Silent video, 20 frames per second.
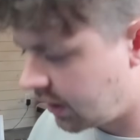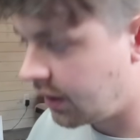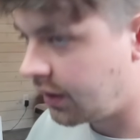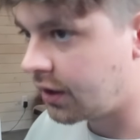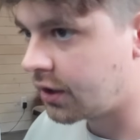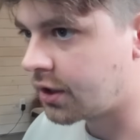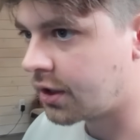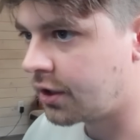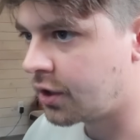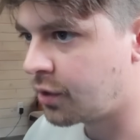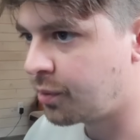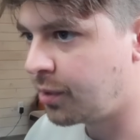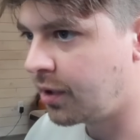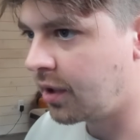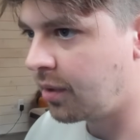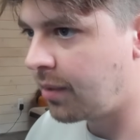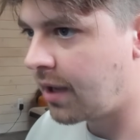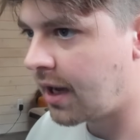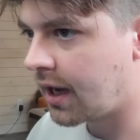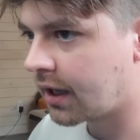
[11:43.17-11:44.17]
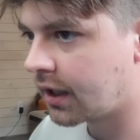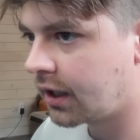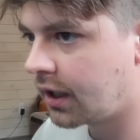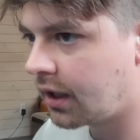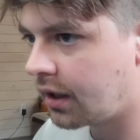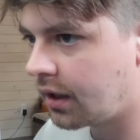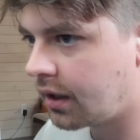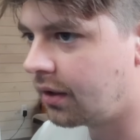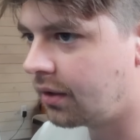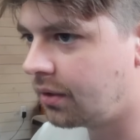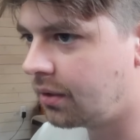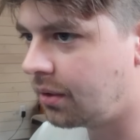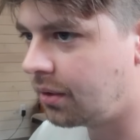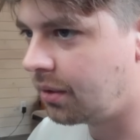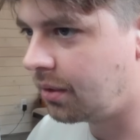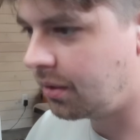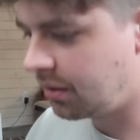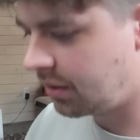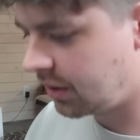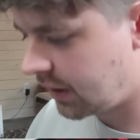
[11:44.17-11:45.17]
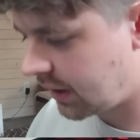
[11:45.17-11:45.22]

and this should just be a magnet. Ooh,